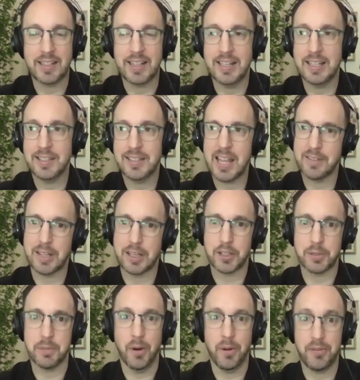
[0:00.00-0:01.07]
And it sounds like a
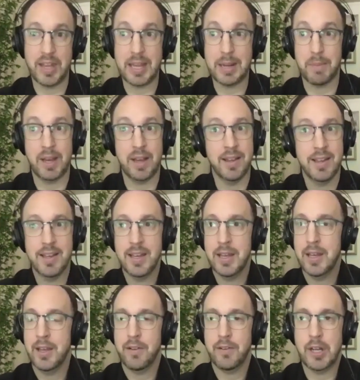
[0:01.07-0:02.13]
small thing, but
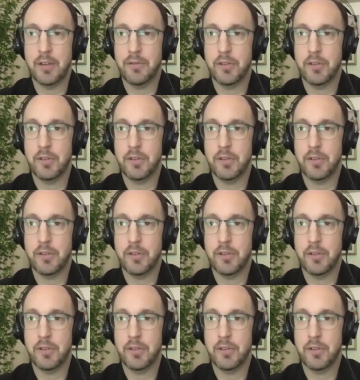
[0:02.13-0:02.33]
if